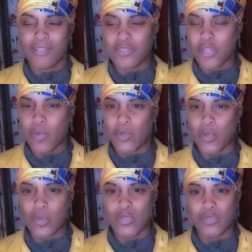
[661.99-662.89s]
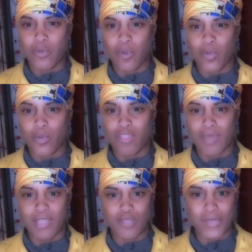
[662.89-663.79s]
someone who we used to work with,
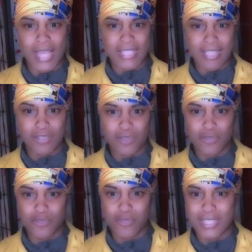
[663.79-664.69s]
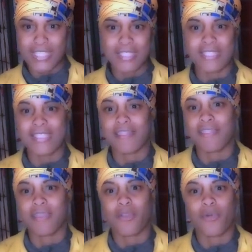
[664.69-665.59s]
because we got that social distancing
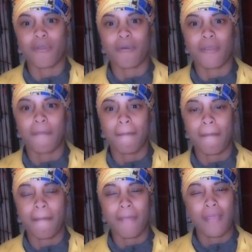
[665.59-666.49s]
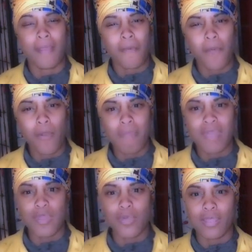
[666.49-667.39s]
thing going on. Or
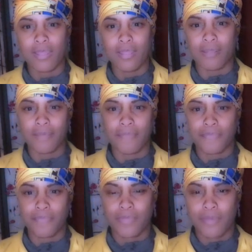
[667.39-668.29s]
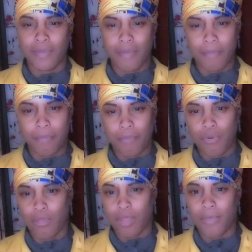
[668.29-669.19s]
maybe we can
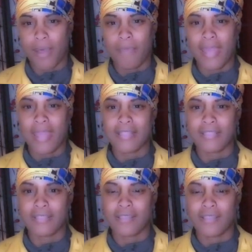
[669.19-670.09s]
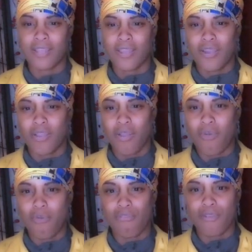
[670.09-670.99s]
pull up our mask,
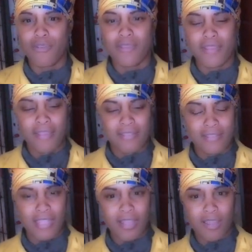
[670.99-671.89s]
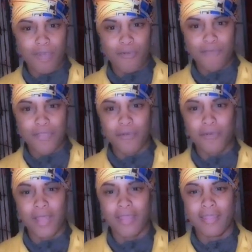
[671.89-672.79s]
go over, stand a couple feet
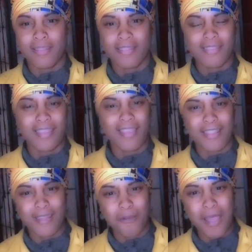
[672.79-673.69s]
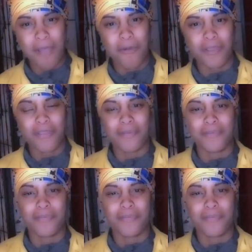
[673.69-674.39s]
away, say, hello, how are you?